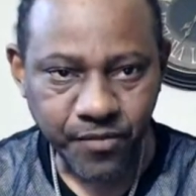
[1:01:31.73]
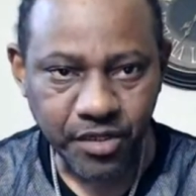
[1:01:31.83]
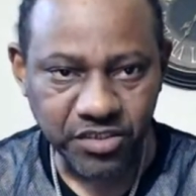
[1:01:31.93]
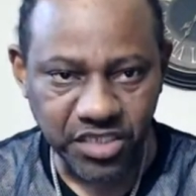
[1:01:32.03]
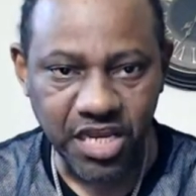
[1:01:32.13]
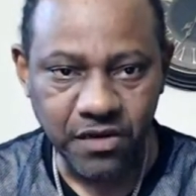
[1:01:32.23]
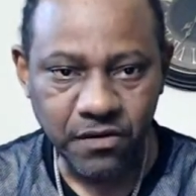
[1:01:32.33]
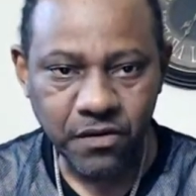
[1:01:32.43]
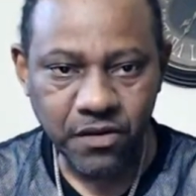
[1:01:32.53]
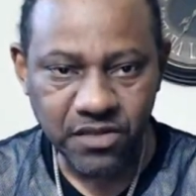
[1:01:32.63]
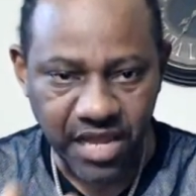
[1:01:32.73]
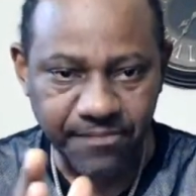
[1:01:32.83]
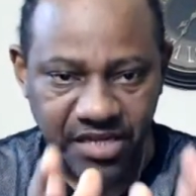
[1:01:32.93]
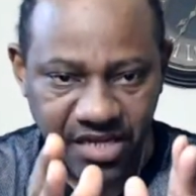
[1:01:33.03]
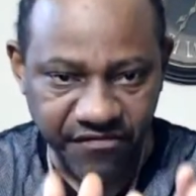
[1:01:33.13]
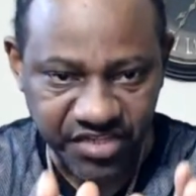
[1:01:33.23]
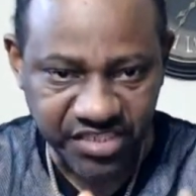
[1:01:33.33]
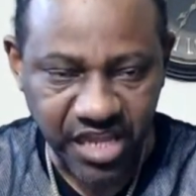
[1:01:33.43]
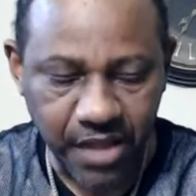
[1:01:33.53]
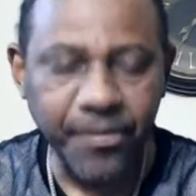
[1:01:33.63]
See? Them thing they
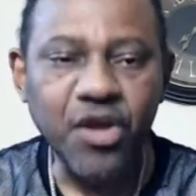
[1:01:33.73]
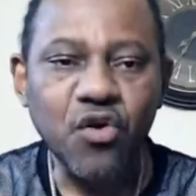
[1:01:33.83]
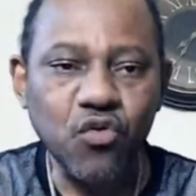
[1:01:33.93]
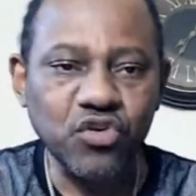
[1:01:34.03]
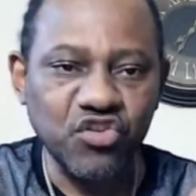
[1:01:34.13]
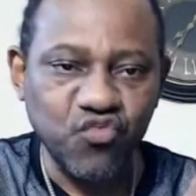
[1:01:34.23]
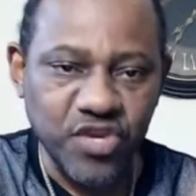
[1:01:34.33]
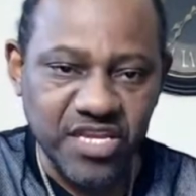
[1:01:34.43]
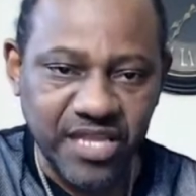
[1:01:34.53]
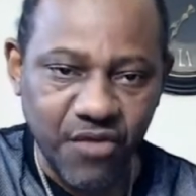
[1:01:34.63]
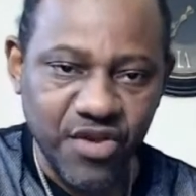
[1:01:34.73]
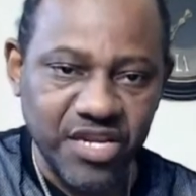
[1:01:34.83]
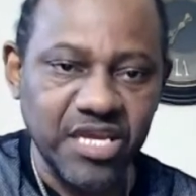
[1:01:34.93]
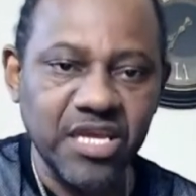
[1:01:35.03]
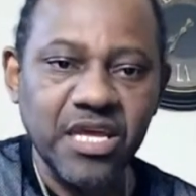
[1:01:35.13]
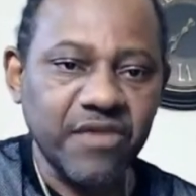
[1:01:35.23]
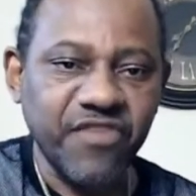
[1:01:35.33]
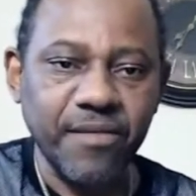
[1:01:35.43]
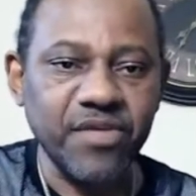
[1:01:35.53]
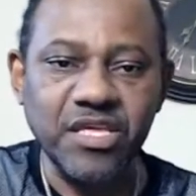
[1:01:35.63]
stop. When to do it already.
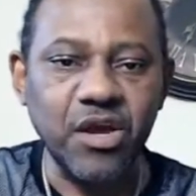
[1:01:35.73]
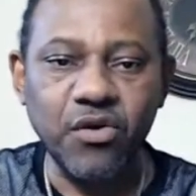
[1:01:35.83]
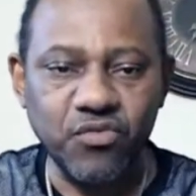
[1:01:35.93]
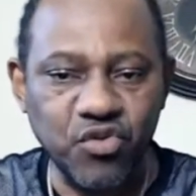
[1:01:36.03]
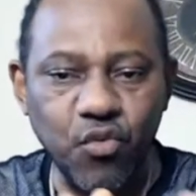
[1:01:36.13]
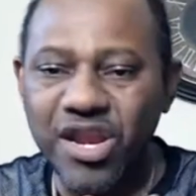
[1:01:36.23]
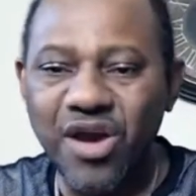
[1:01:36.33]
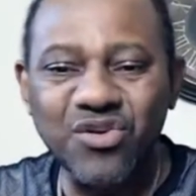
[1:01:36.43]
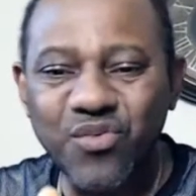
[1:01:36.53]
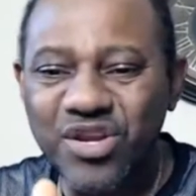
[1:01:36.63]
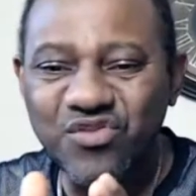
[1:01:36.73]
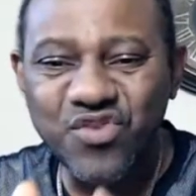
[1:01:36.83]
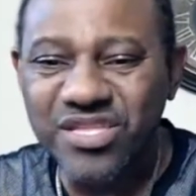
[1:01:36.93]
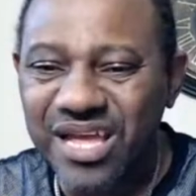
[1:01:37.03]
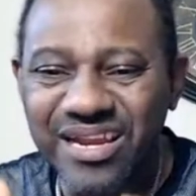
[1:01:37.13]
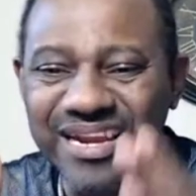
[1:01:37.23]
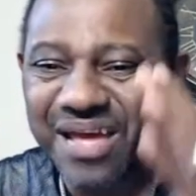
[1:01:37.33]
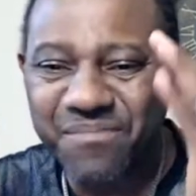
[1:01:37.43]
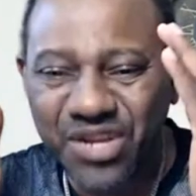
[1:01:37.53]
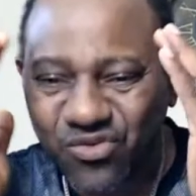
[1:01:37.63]
From yo, the world I don't know what do it. And I
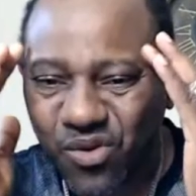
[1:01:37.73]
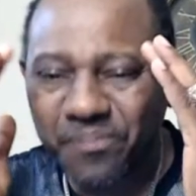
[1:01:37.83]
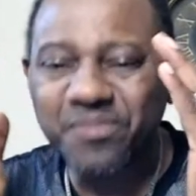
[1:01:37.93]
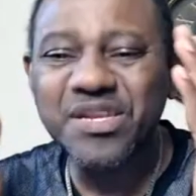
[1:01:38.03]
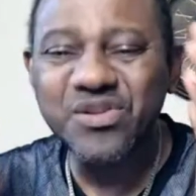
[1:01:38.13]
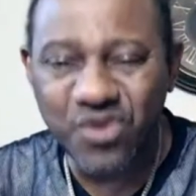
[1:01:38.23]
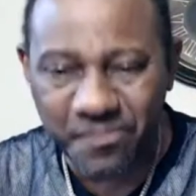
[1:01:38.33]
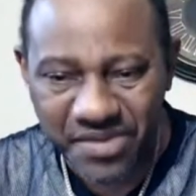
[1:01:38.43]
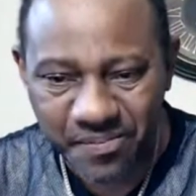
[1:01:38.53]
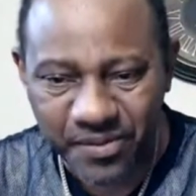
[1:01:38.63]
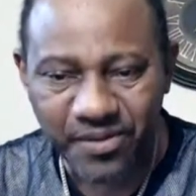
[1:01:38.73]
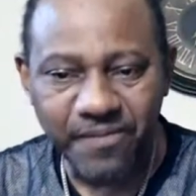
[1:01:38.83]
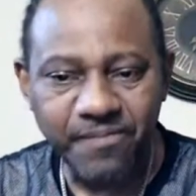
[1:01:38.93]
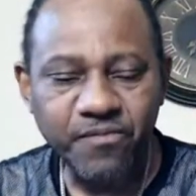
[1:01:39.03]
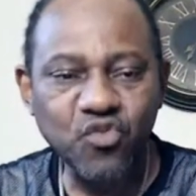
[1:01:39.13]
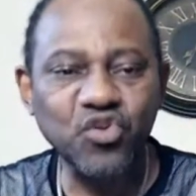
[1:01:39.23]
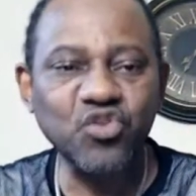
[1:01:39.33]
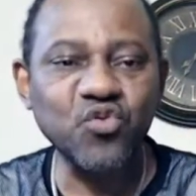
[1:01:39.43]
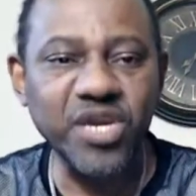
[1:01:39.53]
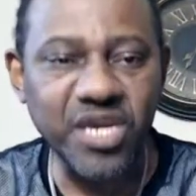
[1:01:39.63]
like me know people. We no
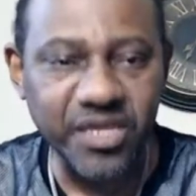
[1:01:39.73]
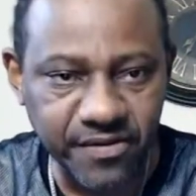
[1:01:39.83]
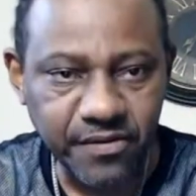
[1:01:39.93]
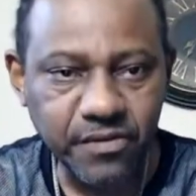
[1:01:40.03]
do it.